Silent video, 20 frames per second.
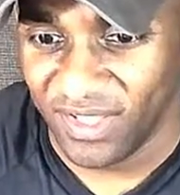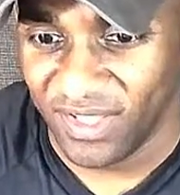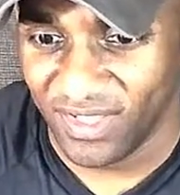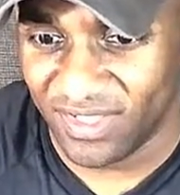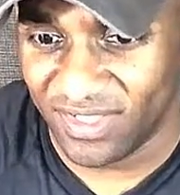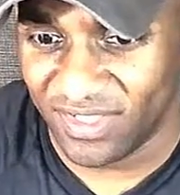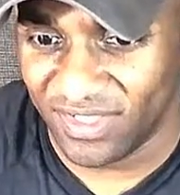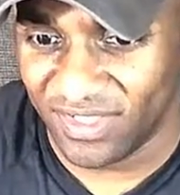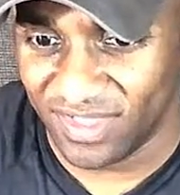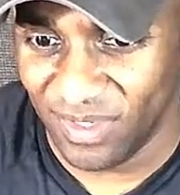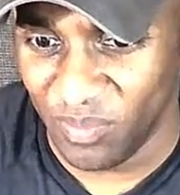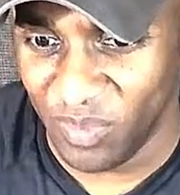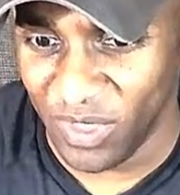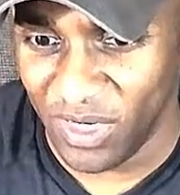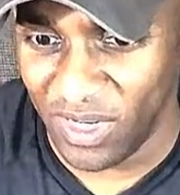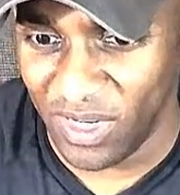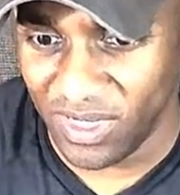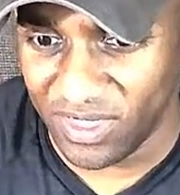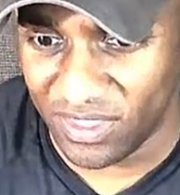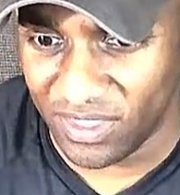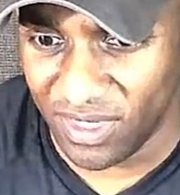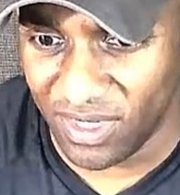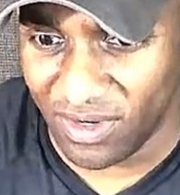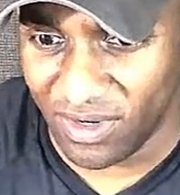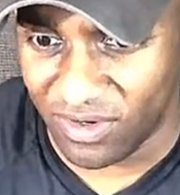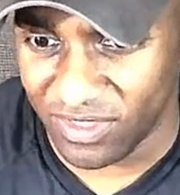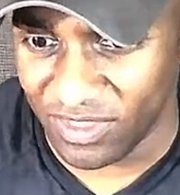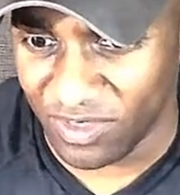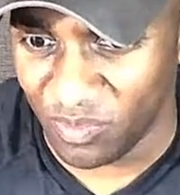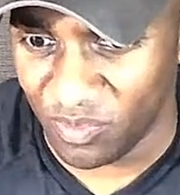Let's see. BD
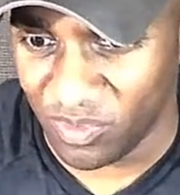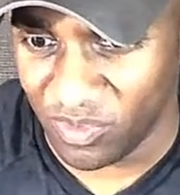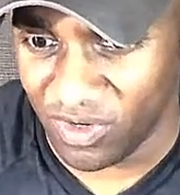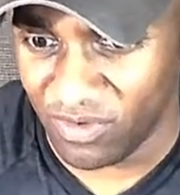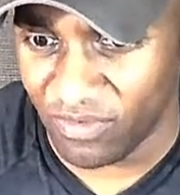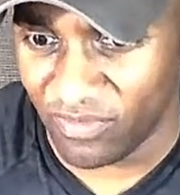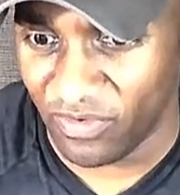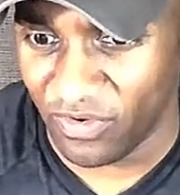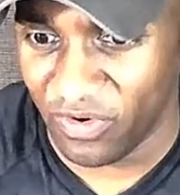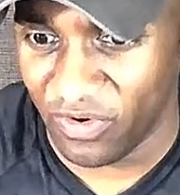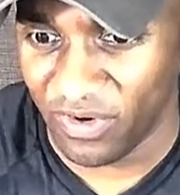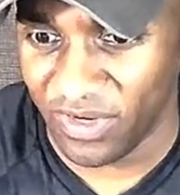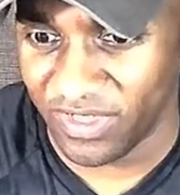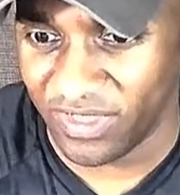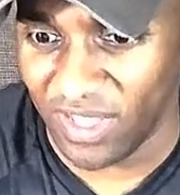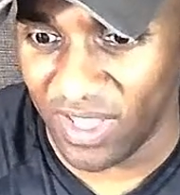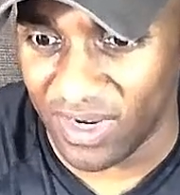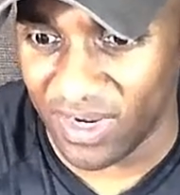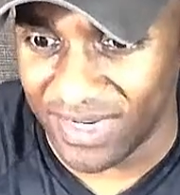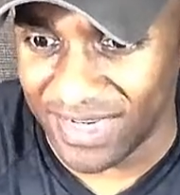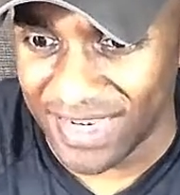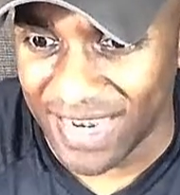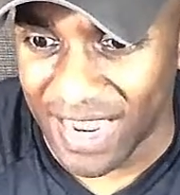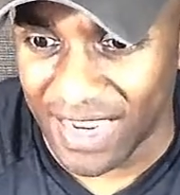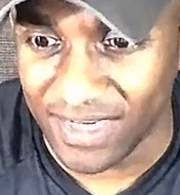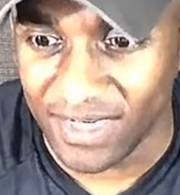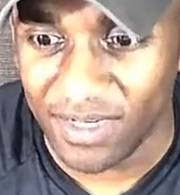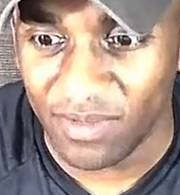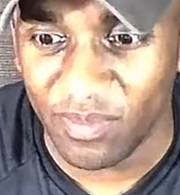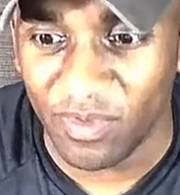said, RC Plane Reviewer, is that a
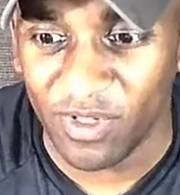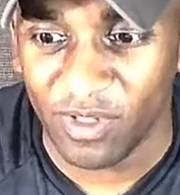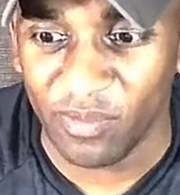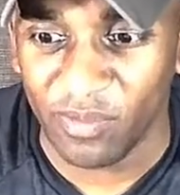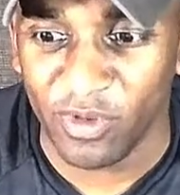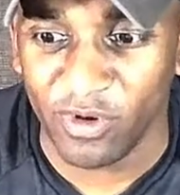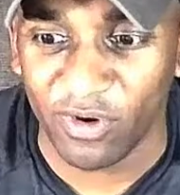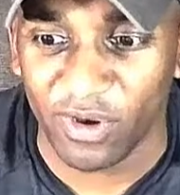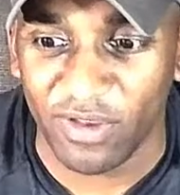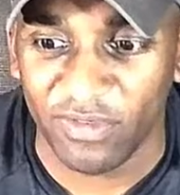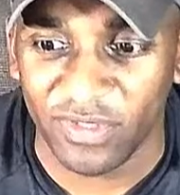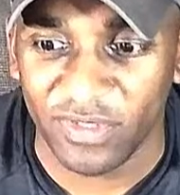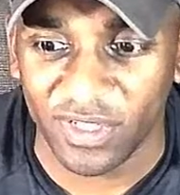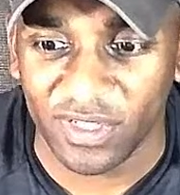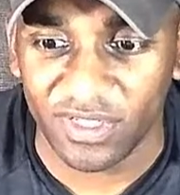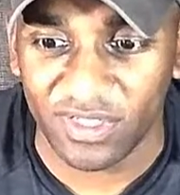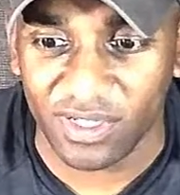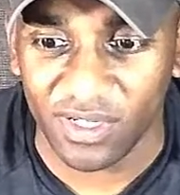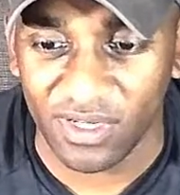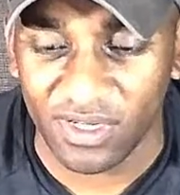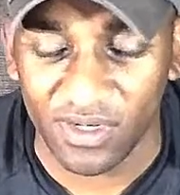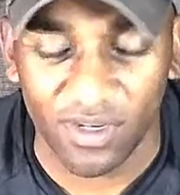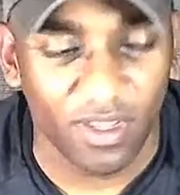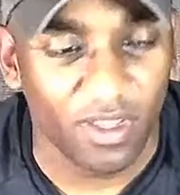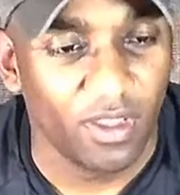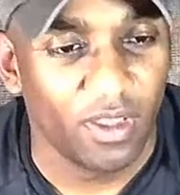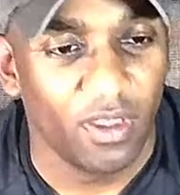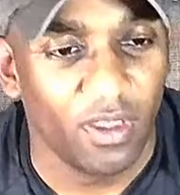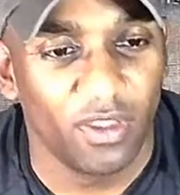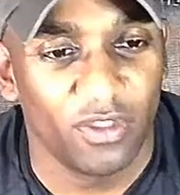90 millimeter F-16?
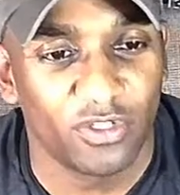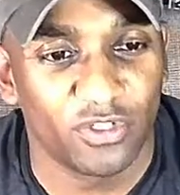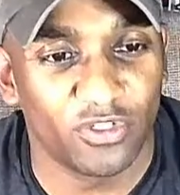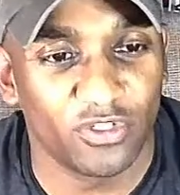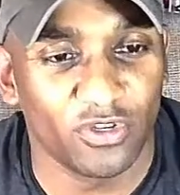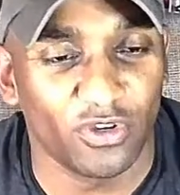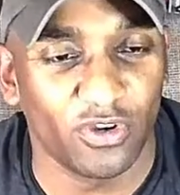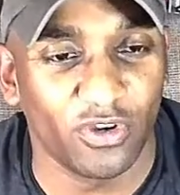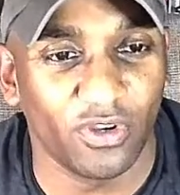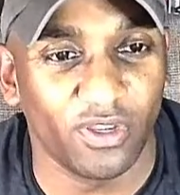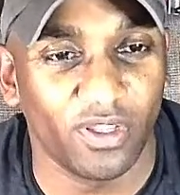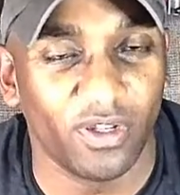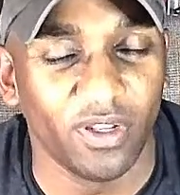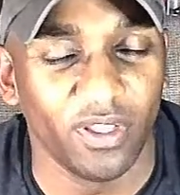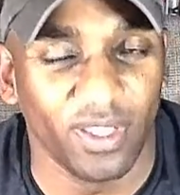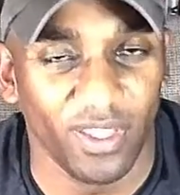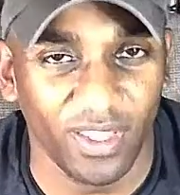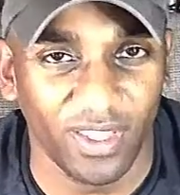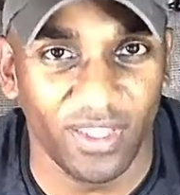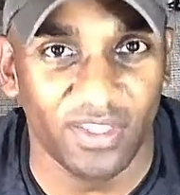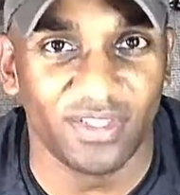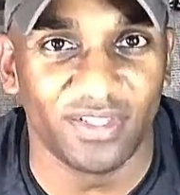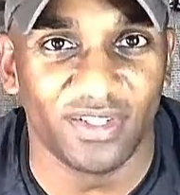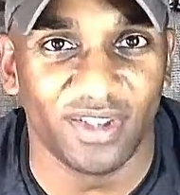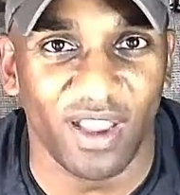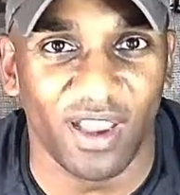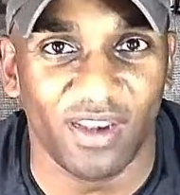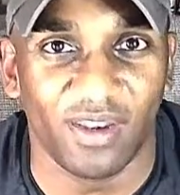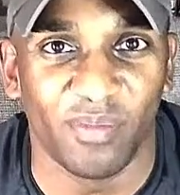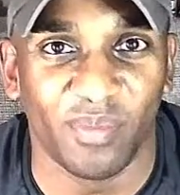Sir, it is
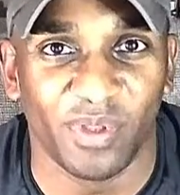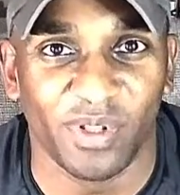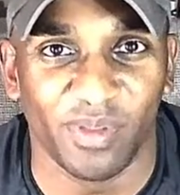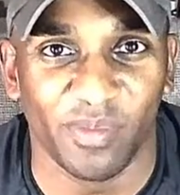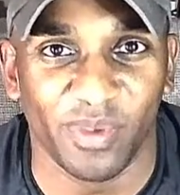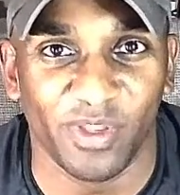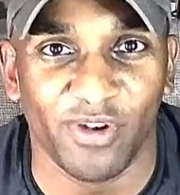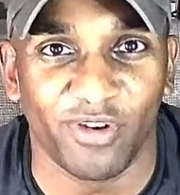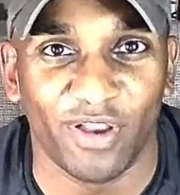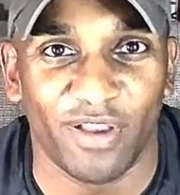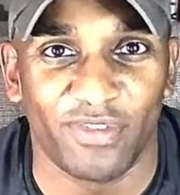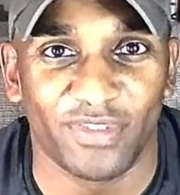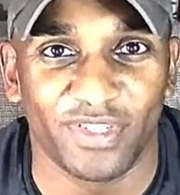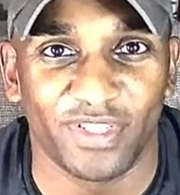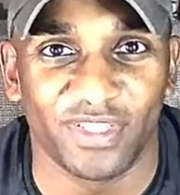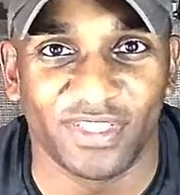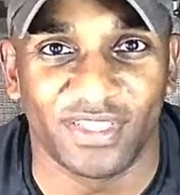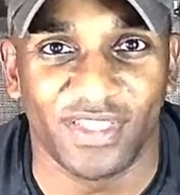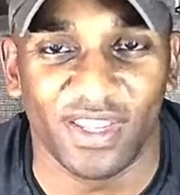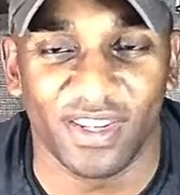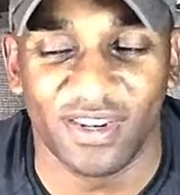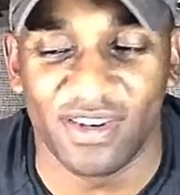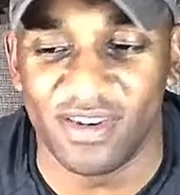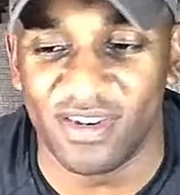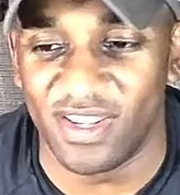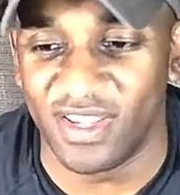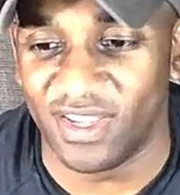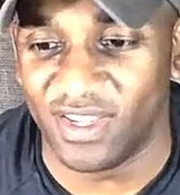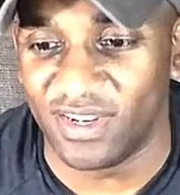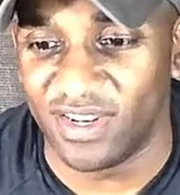a 90 millimeter F-16
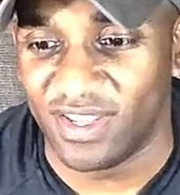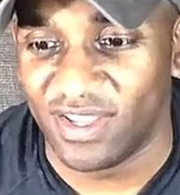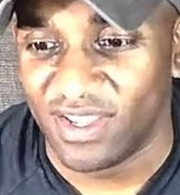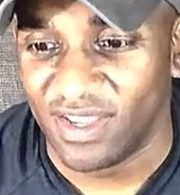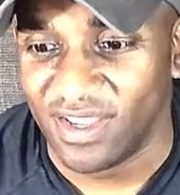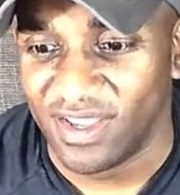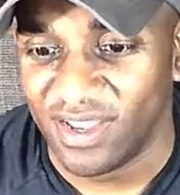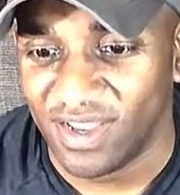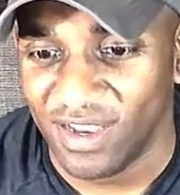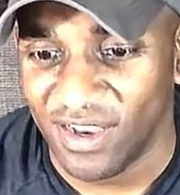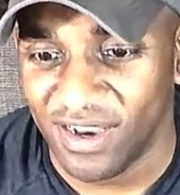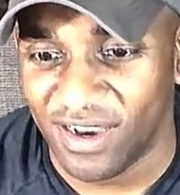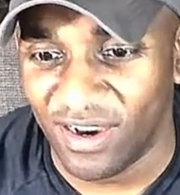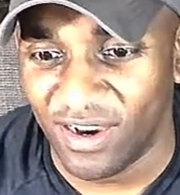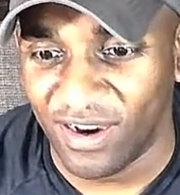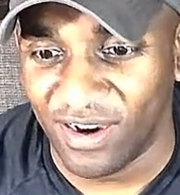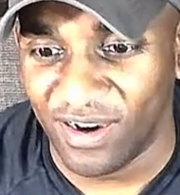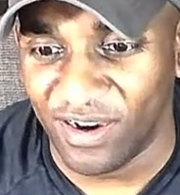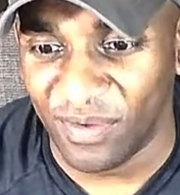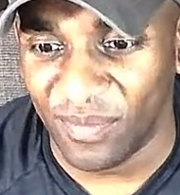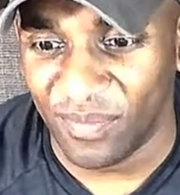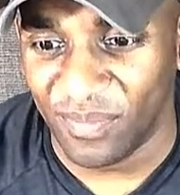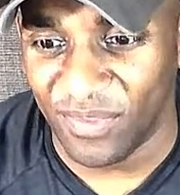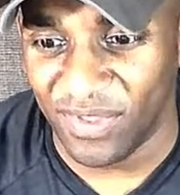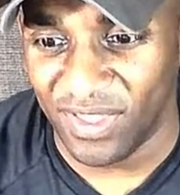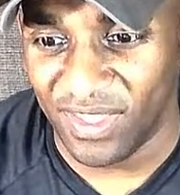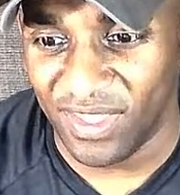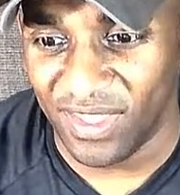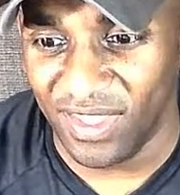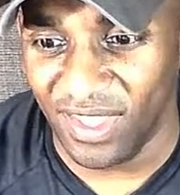indeed.
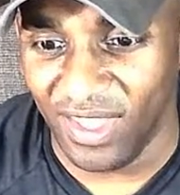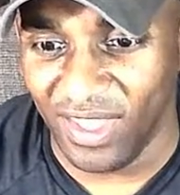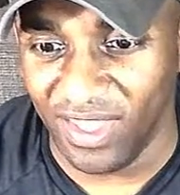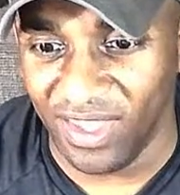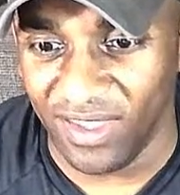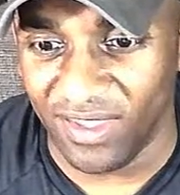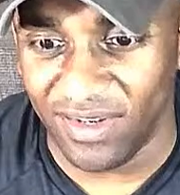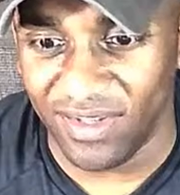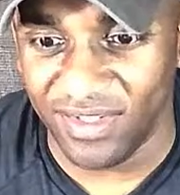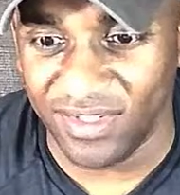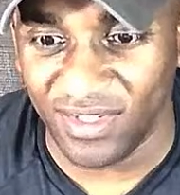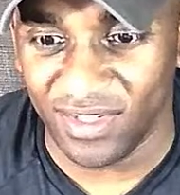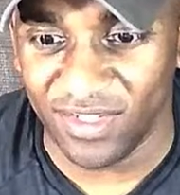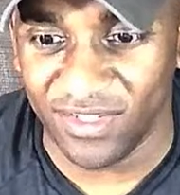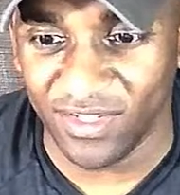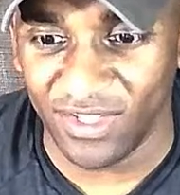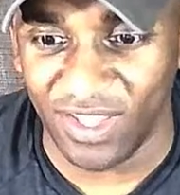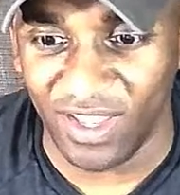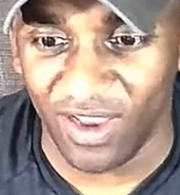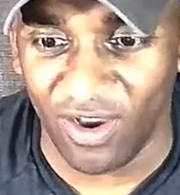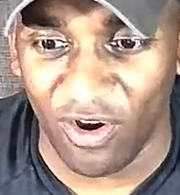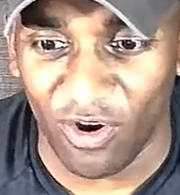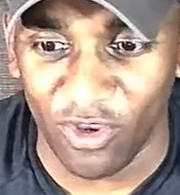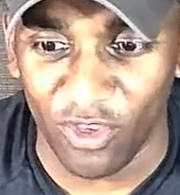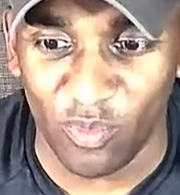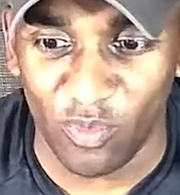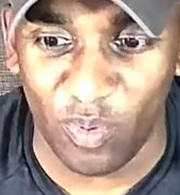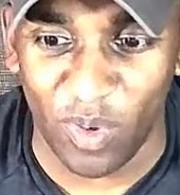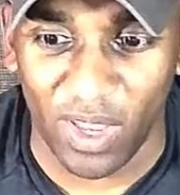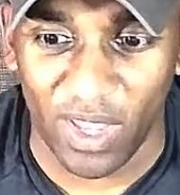And he says,
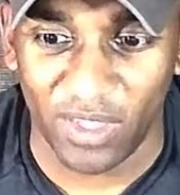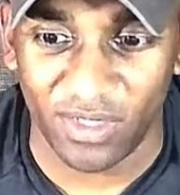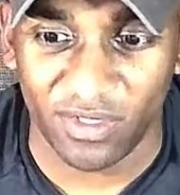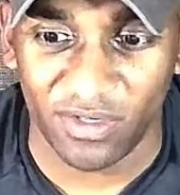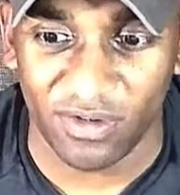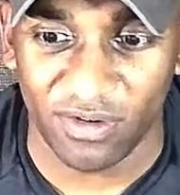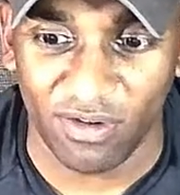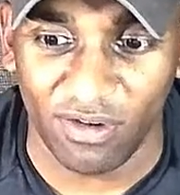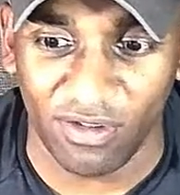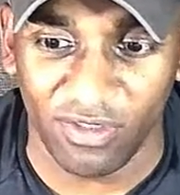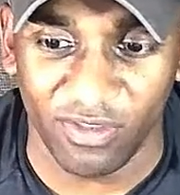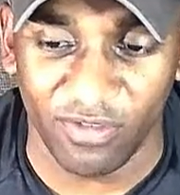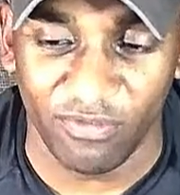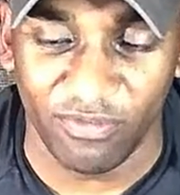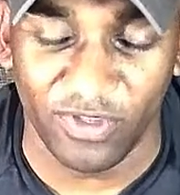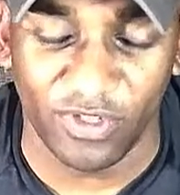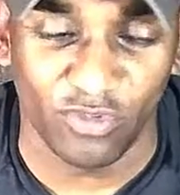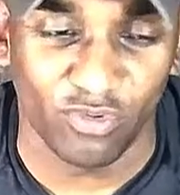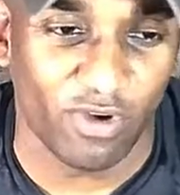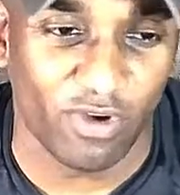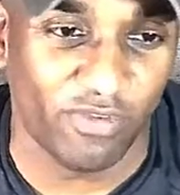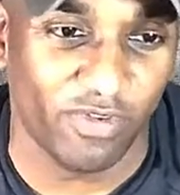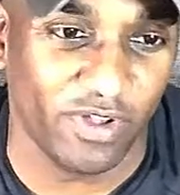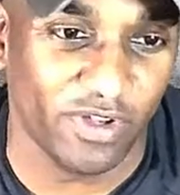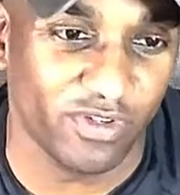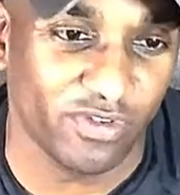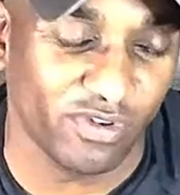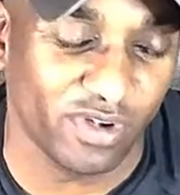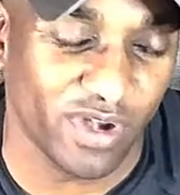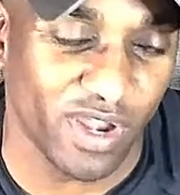are you passing on the
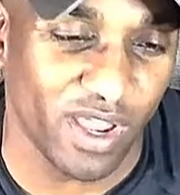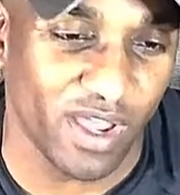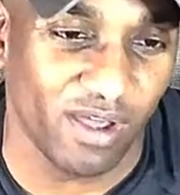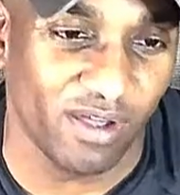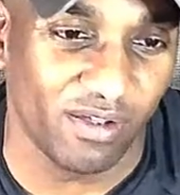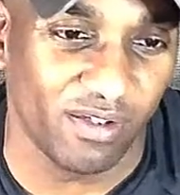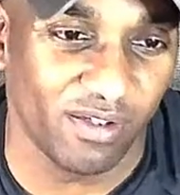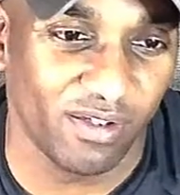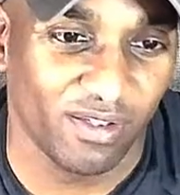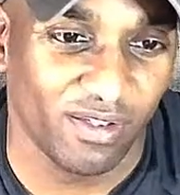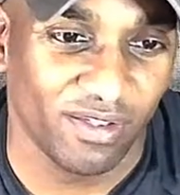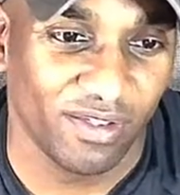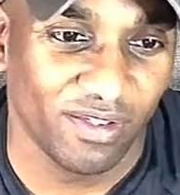V1200 now?